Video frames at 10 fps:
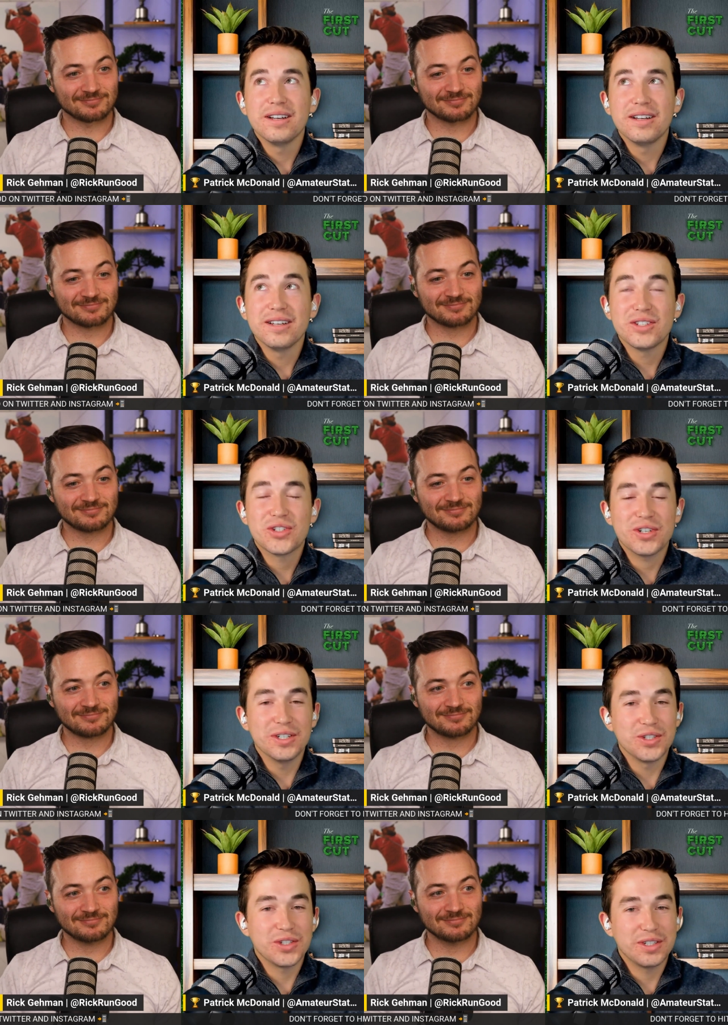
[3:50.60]
Speaker 1: it's
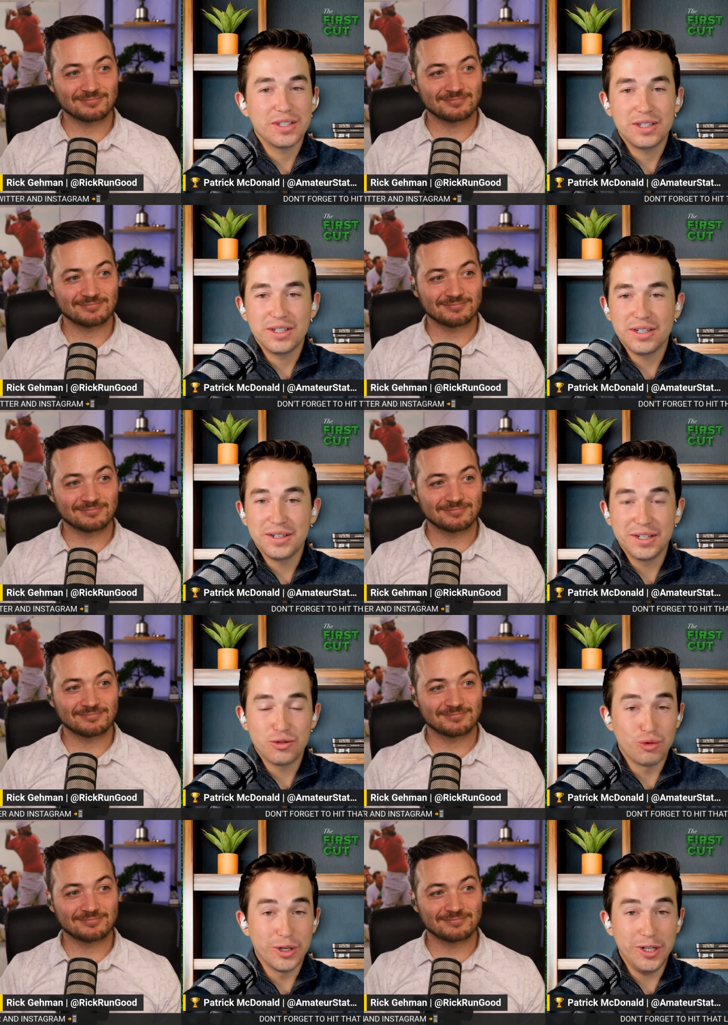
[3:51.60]

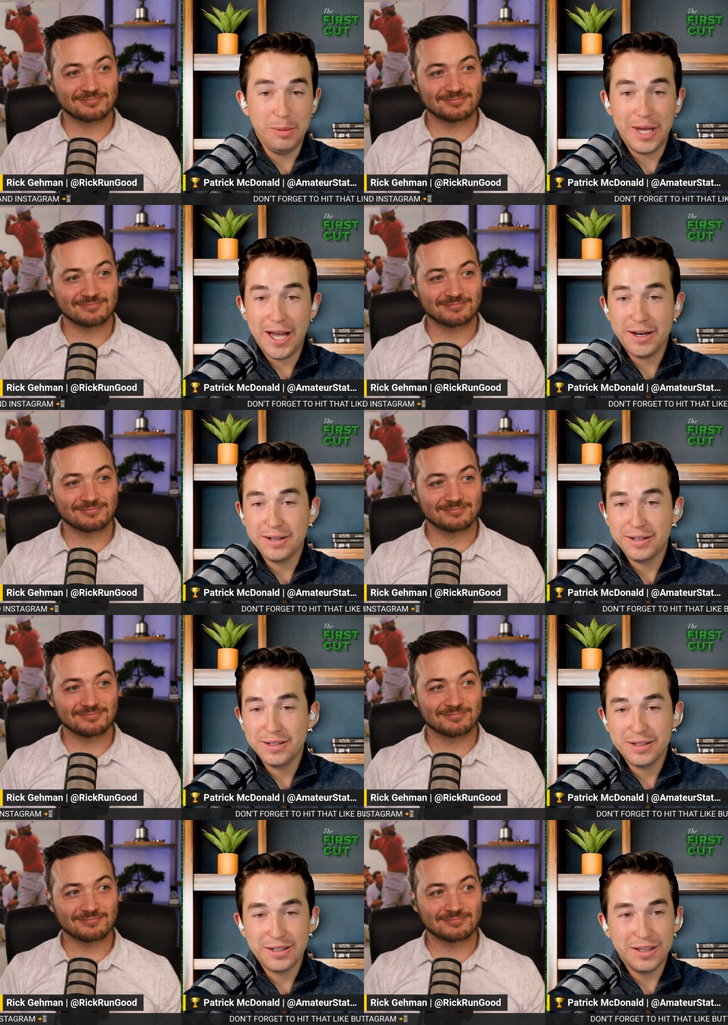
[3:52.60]
really bad.
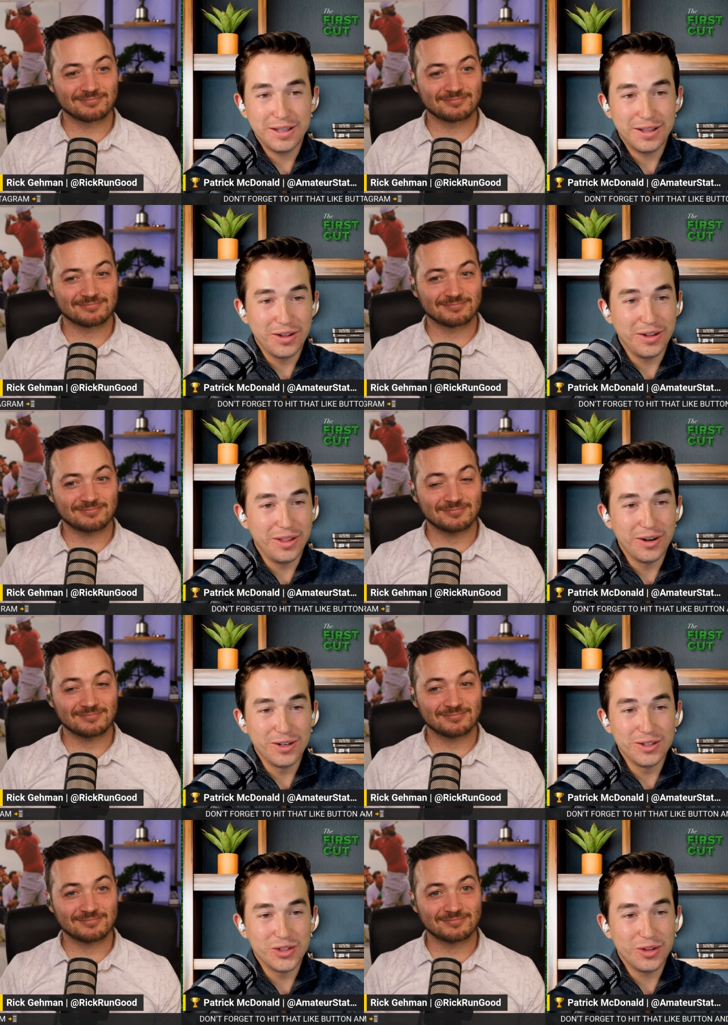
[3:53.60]

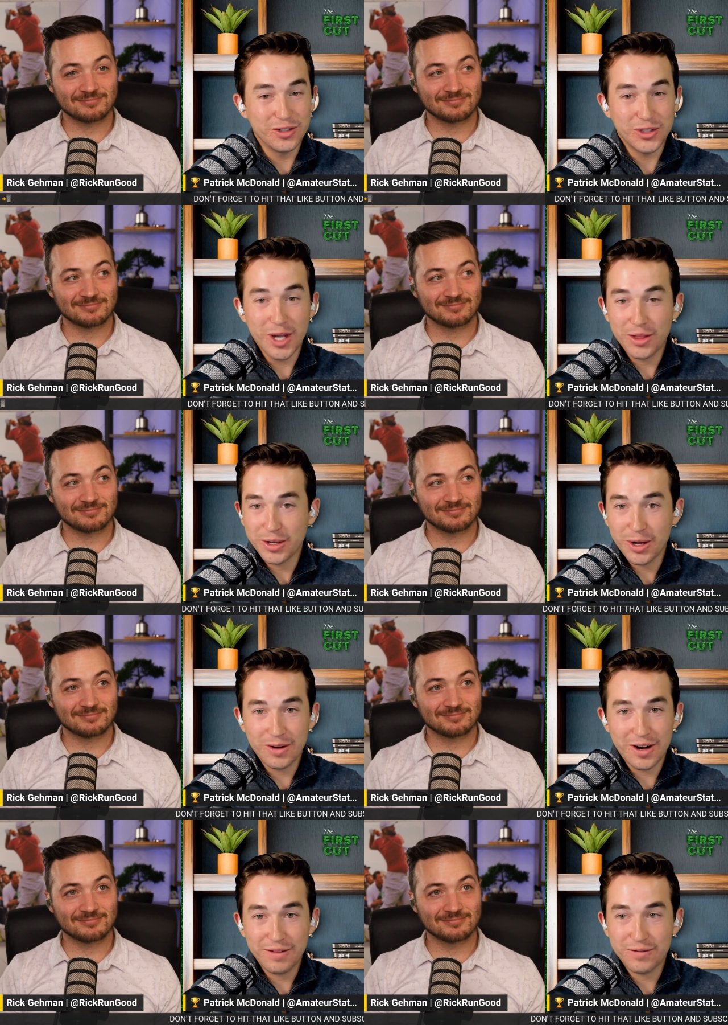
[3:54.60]
There's nothing going
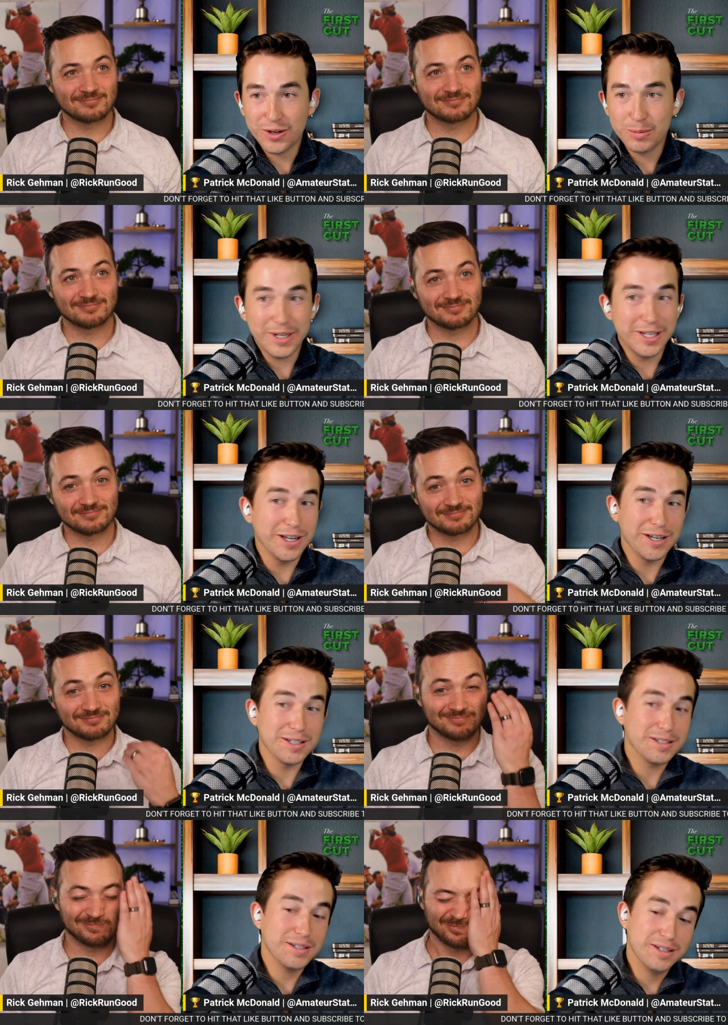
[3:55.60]
right for him, and